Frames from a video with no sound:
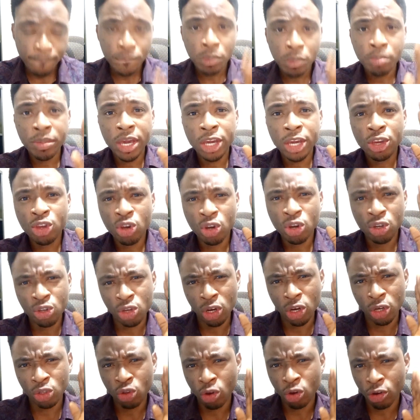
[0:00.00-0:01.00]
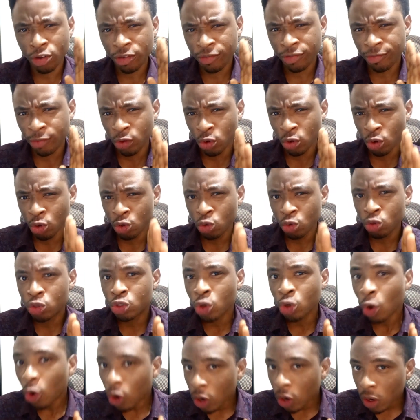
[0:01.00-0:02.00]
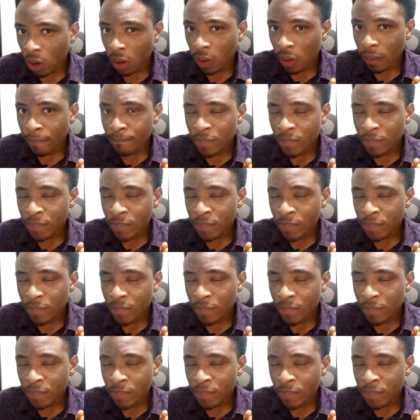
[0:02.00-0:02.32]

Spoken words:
Make your doctor follow you talk.